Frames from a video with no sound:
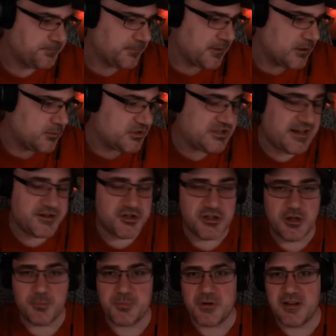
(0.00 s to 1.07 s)
which is actually
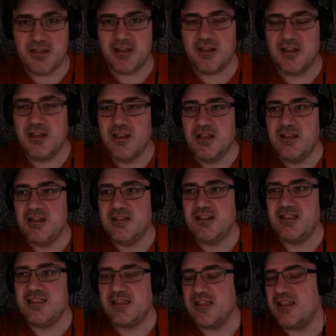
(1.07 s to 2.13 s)
a pretty.
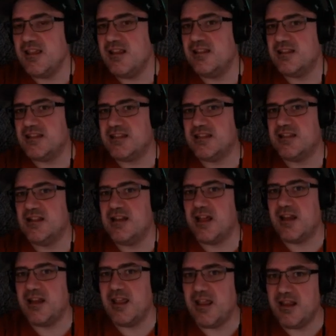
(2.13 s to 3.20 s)
Thinking this is the
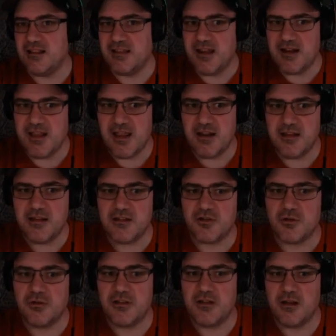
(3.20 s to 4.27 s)
late '80s,
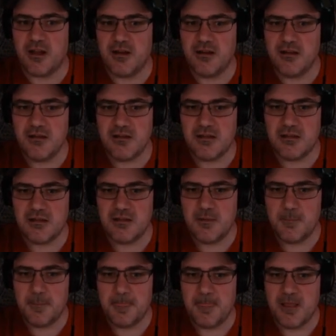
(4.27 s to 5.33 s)
early '90s.
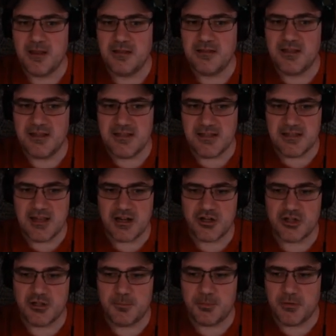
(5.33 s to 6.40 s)
This is
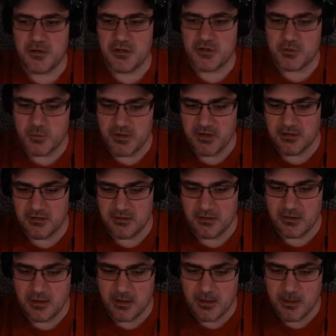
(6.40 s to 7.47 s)
actually pretty sweet.
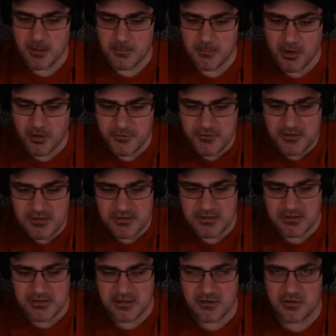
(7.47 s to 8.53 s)
All things
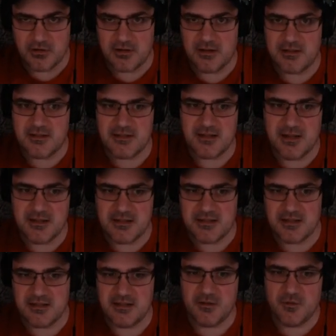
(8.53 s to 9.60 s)
considered,
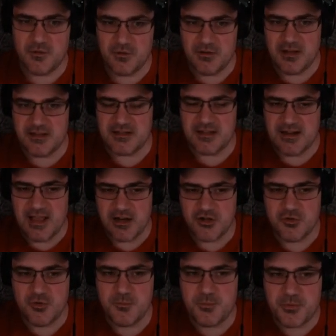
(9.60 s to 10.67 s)
it's an
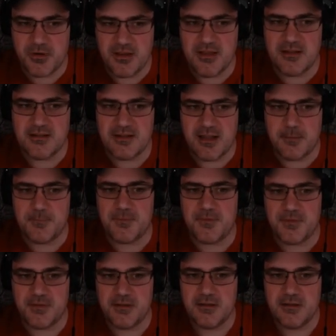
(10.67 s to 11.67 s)
actual pretty in depth